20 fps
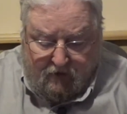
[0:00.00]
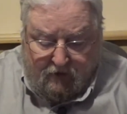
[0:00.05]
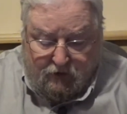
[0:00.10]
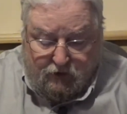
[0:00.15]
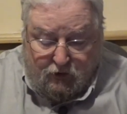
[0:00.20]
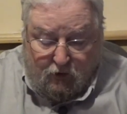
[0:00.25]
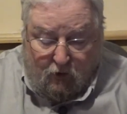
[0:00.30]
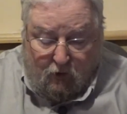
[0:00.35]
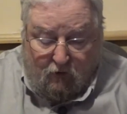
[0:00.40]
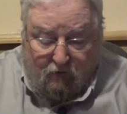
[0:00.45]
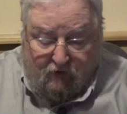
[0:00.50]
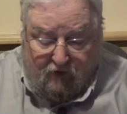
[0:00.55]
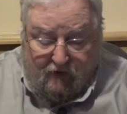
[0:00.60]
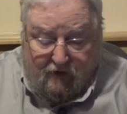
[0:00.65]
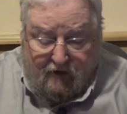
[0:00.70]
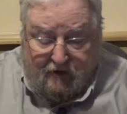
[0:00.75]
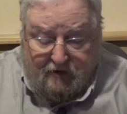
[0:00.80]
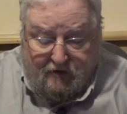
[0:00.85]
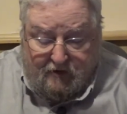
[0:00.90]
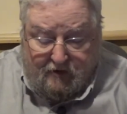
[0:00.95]
Jehovah
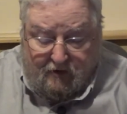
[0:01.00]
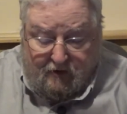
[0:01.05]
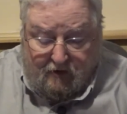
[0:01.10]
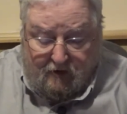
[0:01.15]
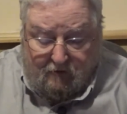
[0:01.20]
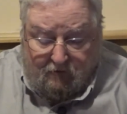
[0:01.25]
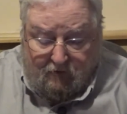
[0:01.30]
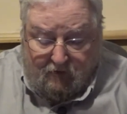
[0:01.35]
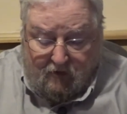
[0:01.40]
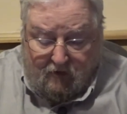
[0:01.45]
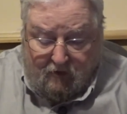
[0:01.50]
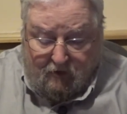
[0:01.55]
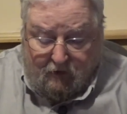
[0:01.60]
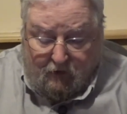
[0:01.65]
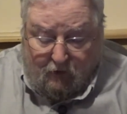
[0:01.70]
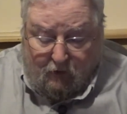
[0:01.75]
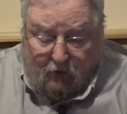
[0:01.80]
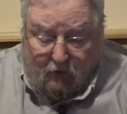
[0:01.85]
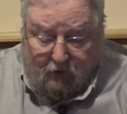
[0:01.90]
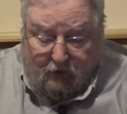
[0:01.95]
Nisi,
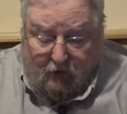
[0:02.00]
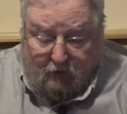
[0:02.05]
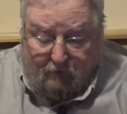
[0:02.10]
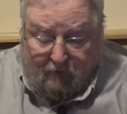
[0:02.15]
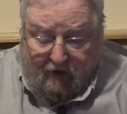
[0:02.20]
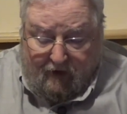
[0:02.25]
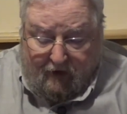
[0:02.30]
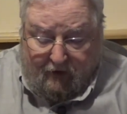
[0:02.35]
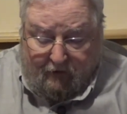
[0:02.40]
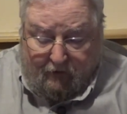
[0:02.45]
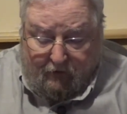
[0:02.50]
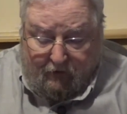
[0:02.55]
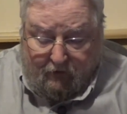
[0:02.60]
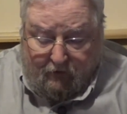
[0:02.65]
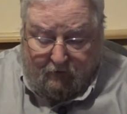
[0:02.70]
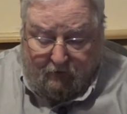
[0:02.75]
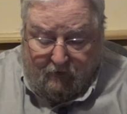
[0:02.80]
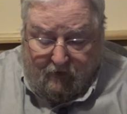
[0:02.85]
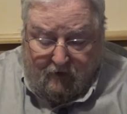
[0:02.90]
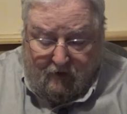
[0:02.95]
the Lord our banner,